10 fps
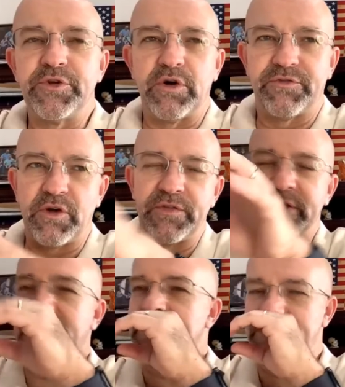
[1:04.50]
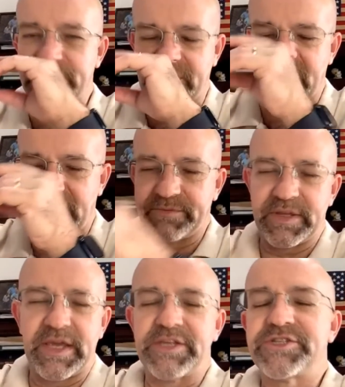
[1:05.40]
the door for all the kids to go out,
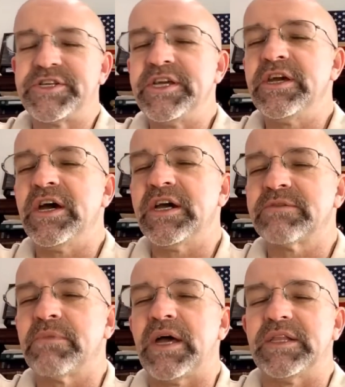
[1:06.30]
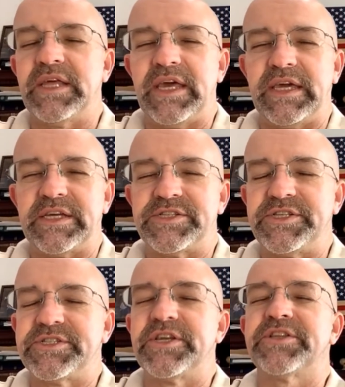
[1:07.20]
and she hugged my leg, and
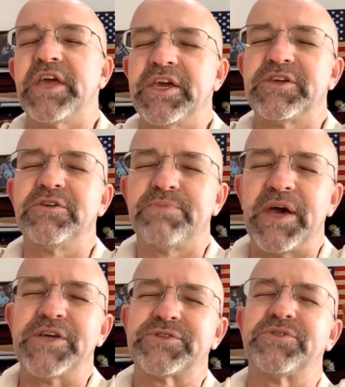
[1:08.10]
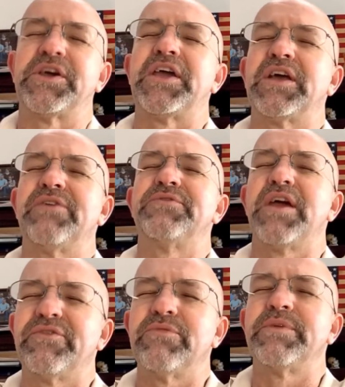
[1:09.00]
she said, thank you, Pastor Dana. I've
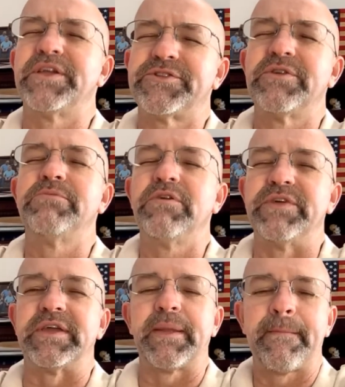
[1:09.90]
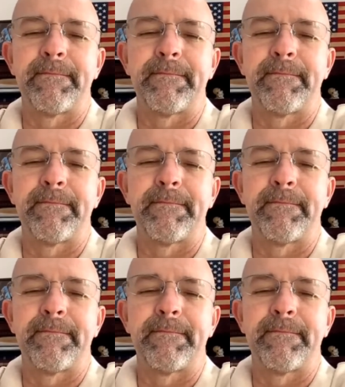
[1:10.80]
never been to a movie.